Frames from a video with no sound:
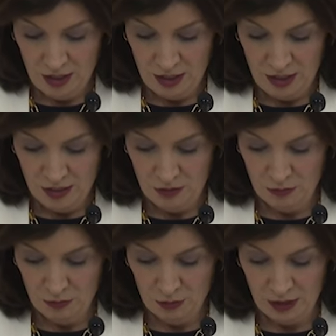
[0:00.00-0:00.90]
uh, who
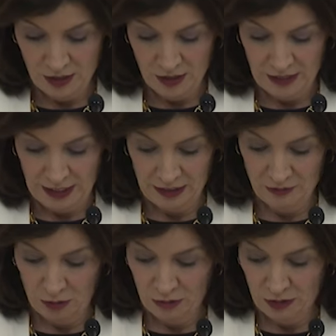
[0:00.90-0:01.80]
crossed the line and
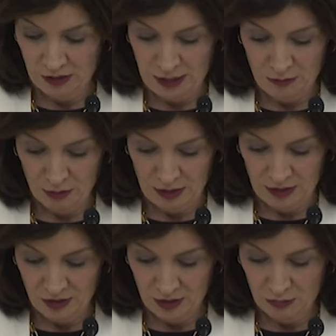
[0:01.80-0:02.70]
voted with the
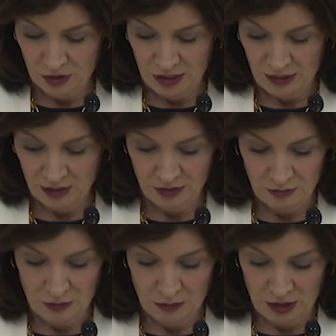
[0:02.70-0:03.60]
Democrats to protect
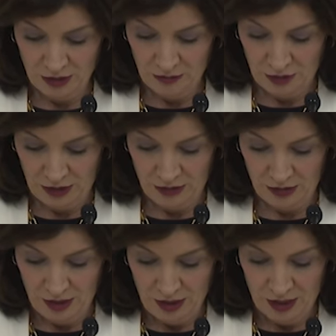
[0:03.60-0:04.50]
reproductive
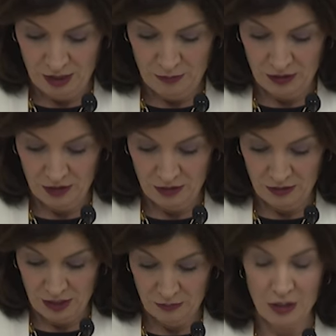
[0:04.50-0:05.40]
rights uh,
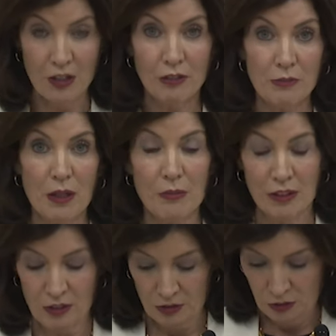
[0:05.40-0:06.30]
because, as we know, the
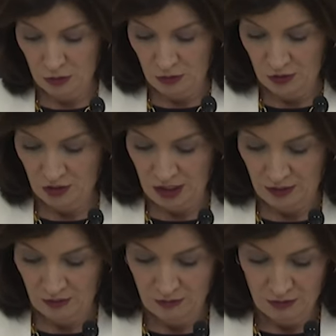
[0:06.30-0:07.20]
Republican controlled Senate